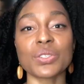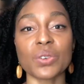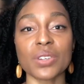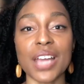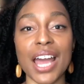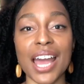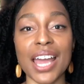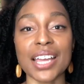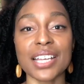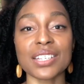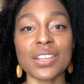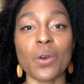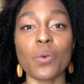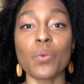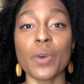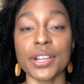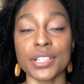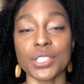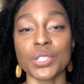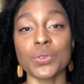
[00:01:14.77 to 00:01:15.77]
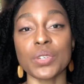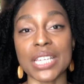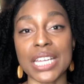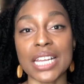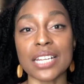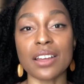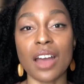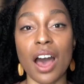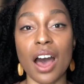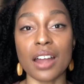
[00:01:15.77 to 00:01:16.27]
So guys, what you
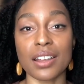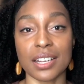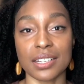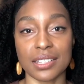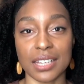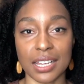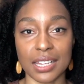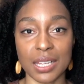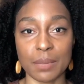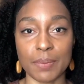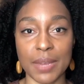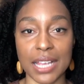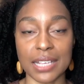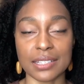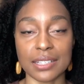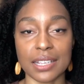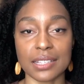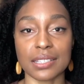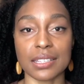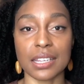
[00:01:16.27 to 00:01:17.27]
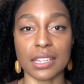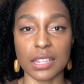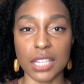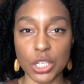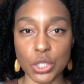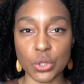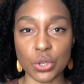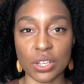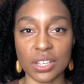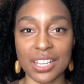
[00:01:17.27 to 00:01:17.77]
eat on a daily basis
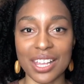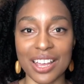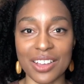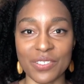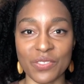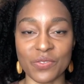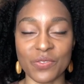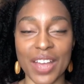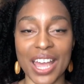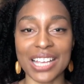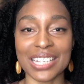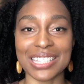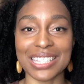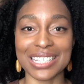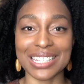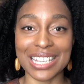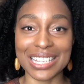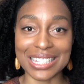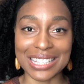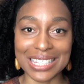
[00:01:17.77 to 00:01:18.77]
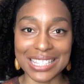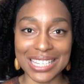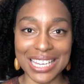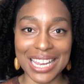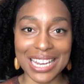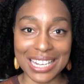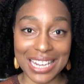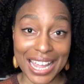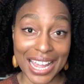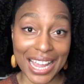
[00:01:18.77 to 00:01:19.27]
literally affects the
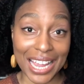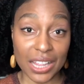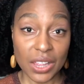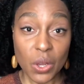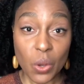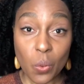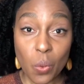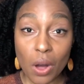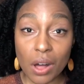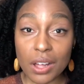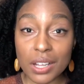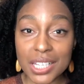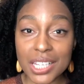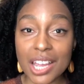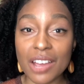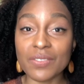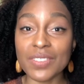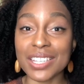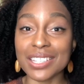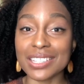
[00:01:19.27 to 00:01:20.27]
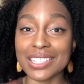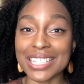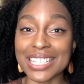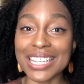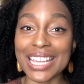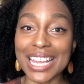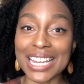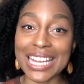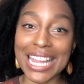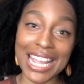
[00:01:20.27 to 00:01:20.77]
DNA, the quality of the
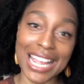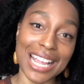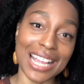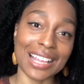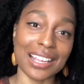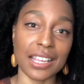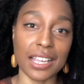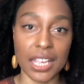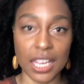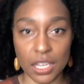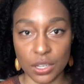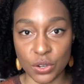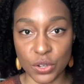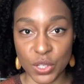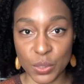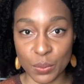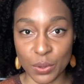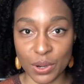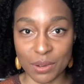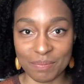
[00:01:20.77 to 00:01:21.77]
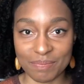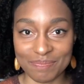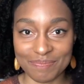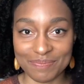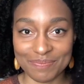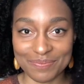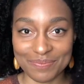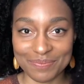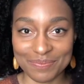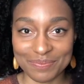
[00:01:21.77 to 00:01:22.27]
DNA in your sperm.